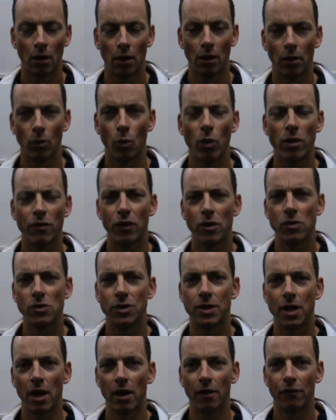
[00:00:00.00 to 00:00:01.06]
We've
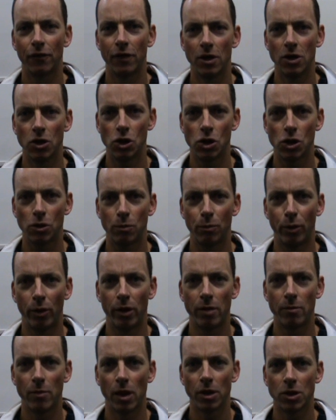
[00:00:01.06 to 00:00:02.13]
used Dartfish
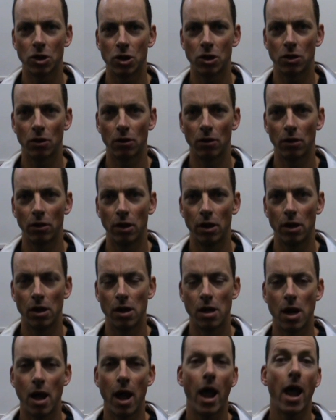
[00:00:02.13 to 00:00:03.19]
pretty much
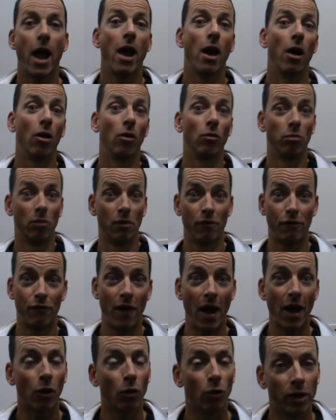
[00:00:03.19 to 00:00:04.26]
in our
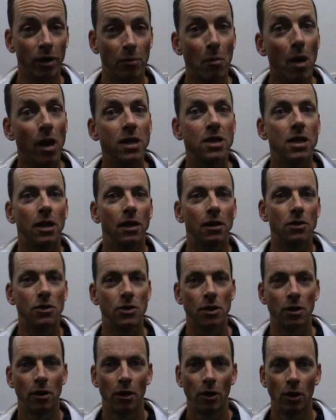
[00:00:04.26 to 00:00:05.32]
faculty
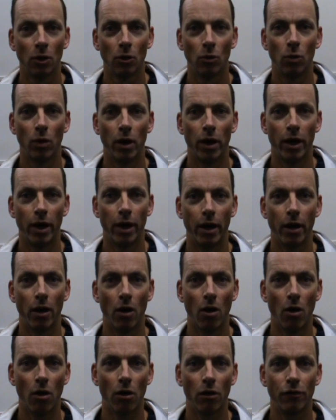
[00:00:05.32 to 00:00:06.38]
meetings,
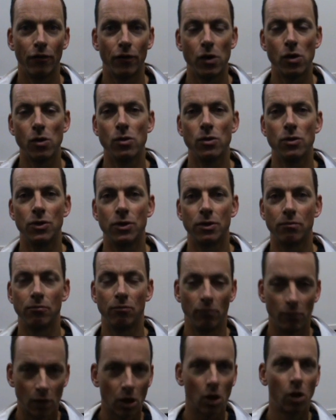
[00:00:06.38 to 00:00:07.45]
where I've used
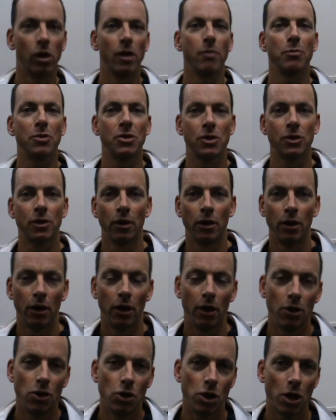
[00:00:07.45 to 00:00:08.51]
clips
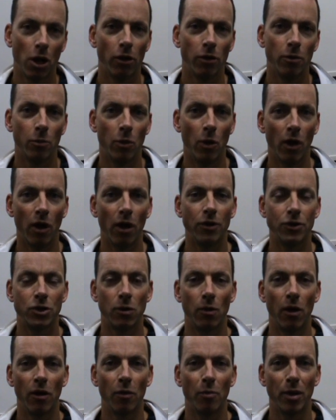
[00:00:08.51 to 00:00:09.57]
and shown them
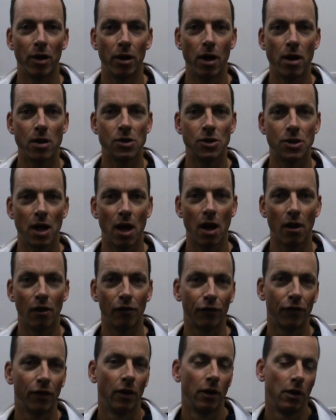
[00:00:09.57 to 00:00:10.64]
to other PE
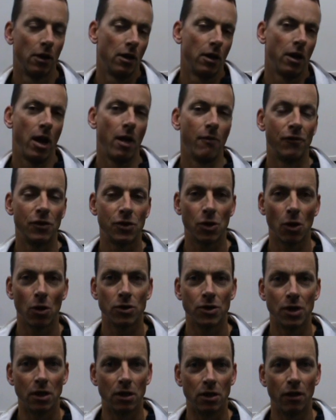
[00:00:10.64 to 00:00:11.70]
staff,
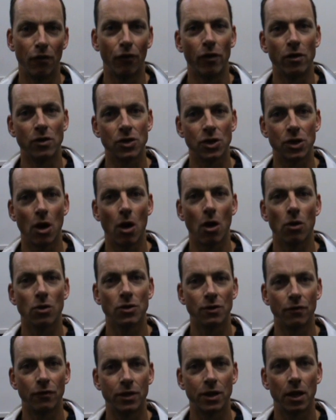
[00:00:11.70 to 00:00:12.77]
emphasising different styles
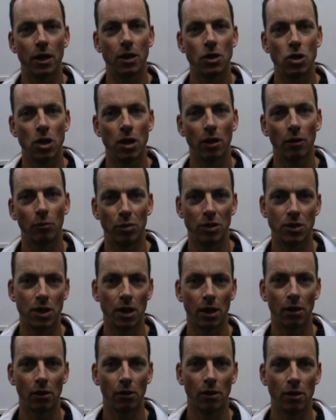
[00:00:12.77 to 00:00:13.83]
of teaching,
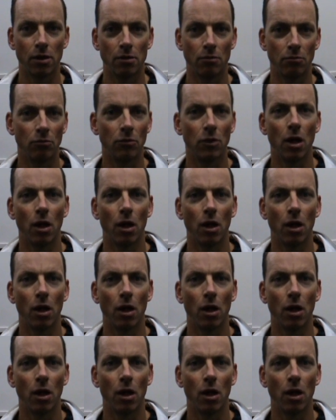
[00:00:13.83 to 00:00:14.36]
particularly